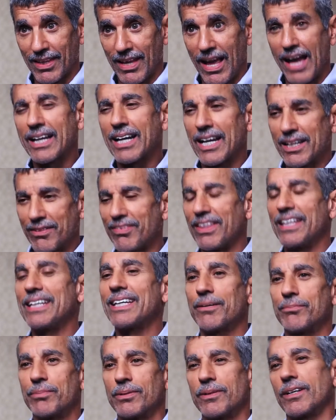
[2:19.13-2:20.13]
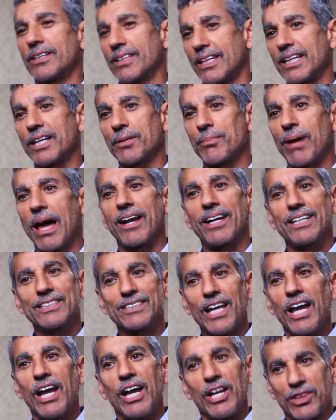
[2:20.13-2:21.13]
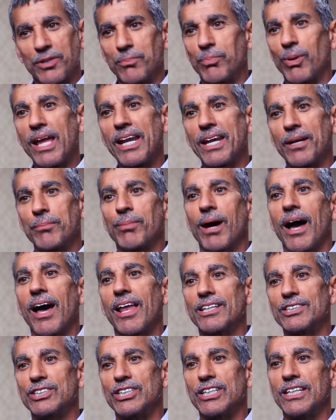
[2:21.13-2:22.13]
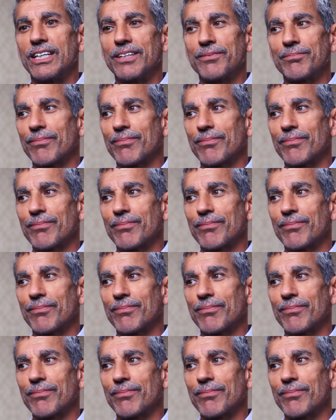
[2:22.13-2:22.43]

I kind of think, think about it as the brain in biology